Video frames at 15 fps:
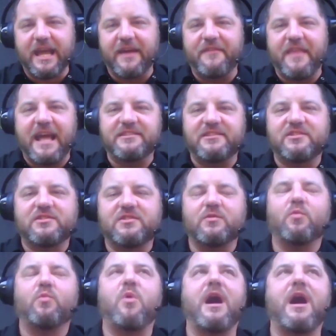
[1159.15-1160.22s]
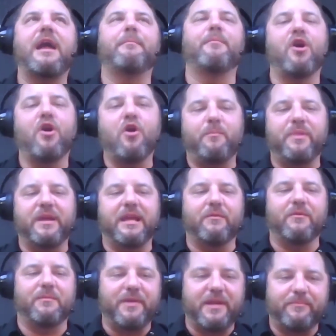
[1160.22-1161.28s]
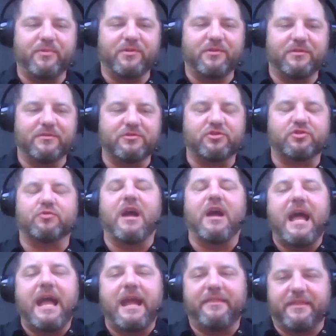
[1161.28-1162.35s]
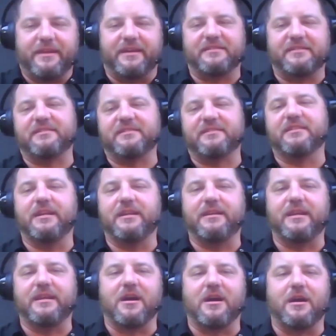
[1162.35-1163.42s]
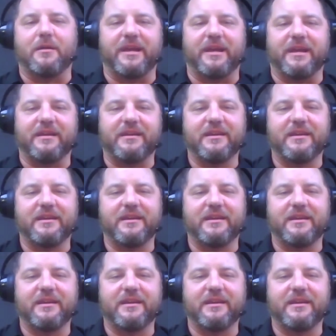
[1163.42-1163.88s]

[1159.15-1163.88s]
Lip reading: And that's why I'm hoping when people try this as an indie comic,